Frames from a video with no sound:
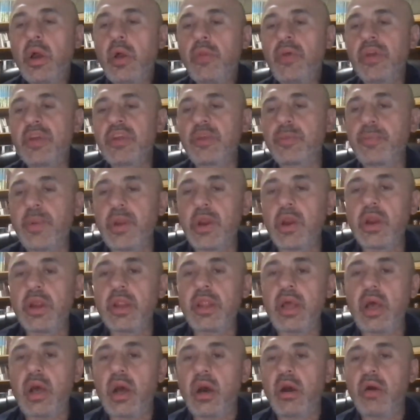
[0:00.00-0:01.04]
the
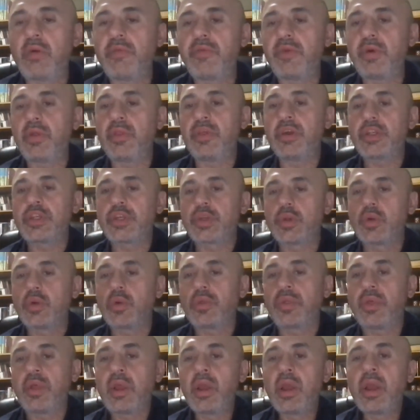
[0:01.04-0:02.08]
spirit of the
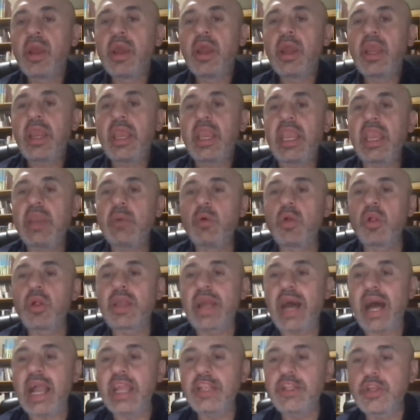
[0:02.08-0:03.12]
truth, he will
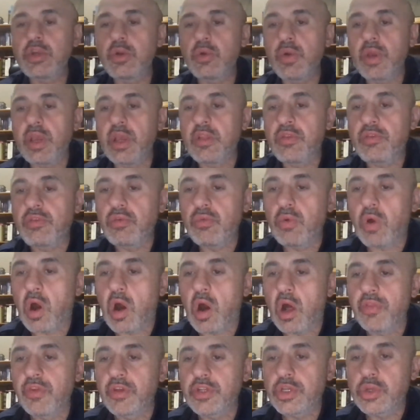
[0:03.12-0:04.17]
guide you into
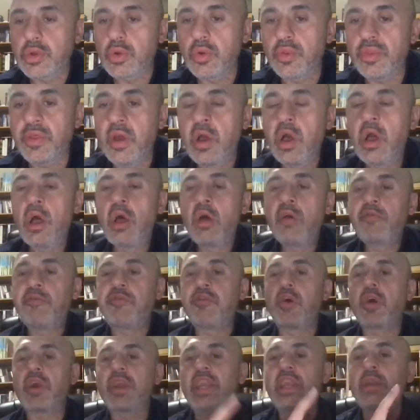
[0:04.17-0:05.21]
all the truth,
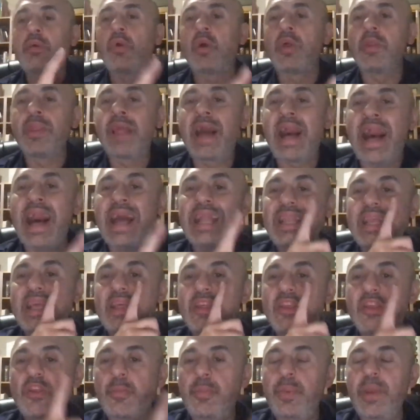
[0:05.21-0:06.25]
for he will not
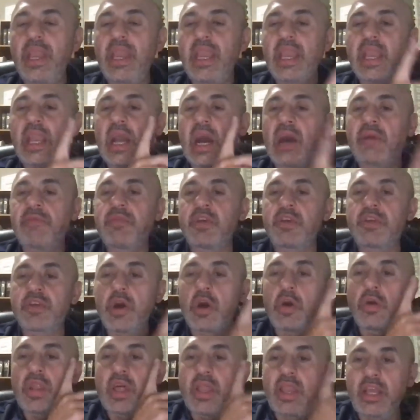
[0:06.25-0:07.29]
speak of his
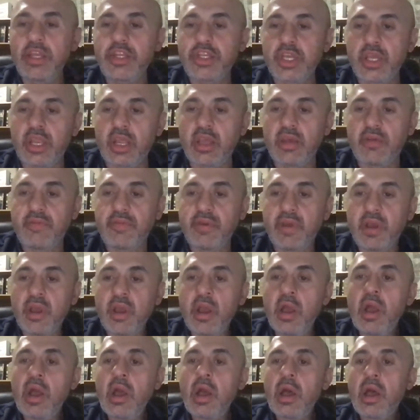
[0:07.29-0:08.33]
own initiative.
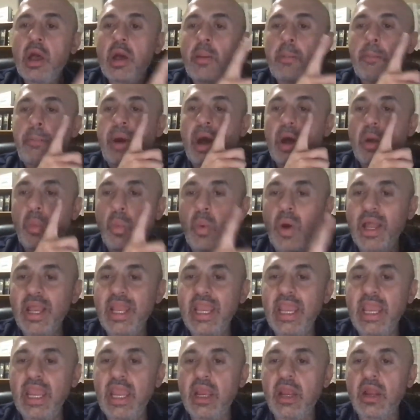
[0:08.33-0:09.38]
But what
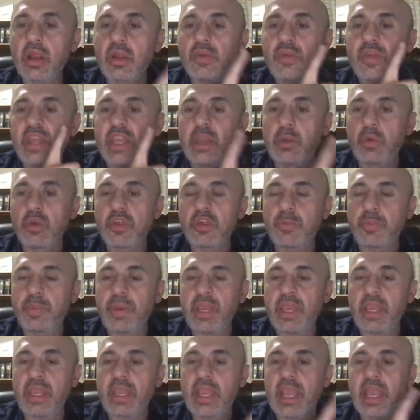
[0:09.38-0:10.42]
he hears, he will
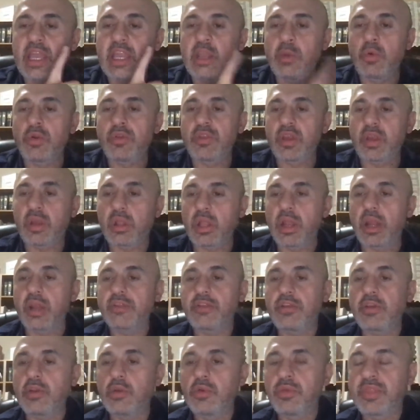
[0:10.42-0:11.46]
speak, and he will declare
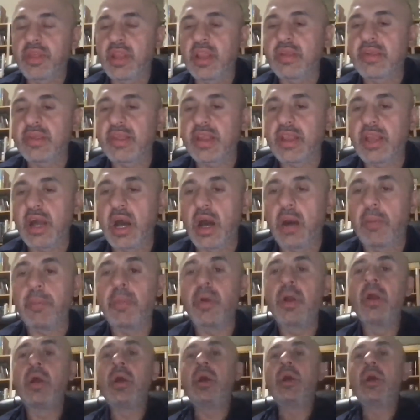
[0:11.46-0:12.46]
to you things to come.